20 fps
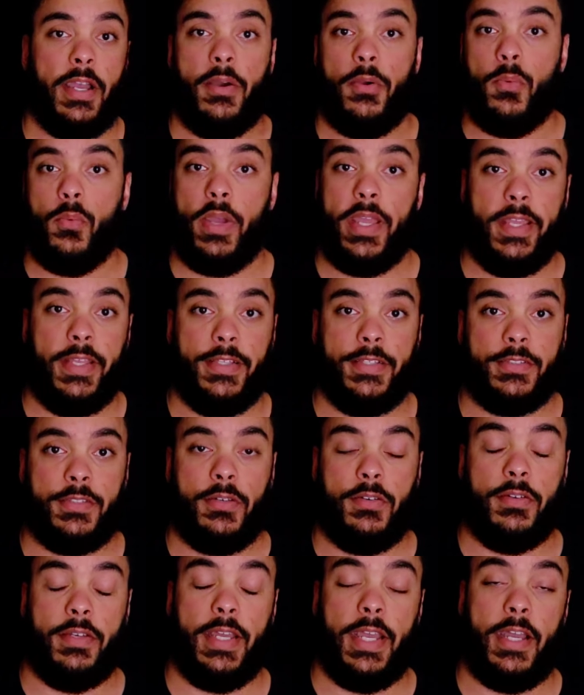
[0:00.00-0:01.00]
out ways
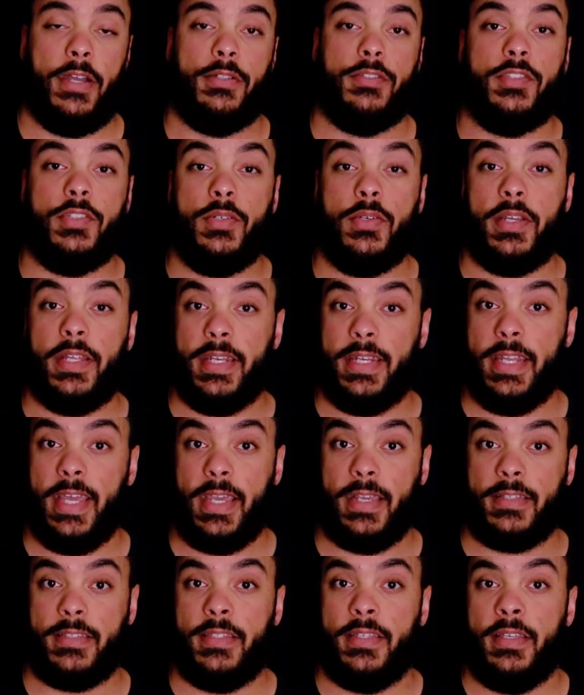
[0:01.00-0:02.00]
on how to
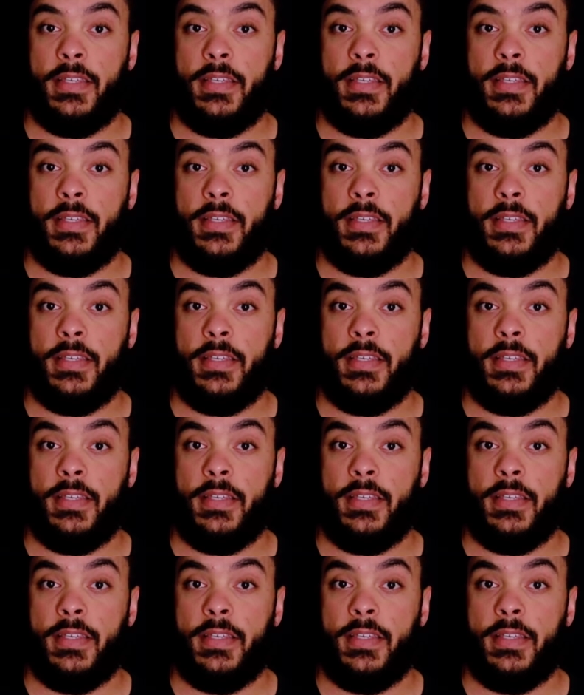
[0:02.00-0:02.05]
connect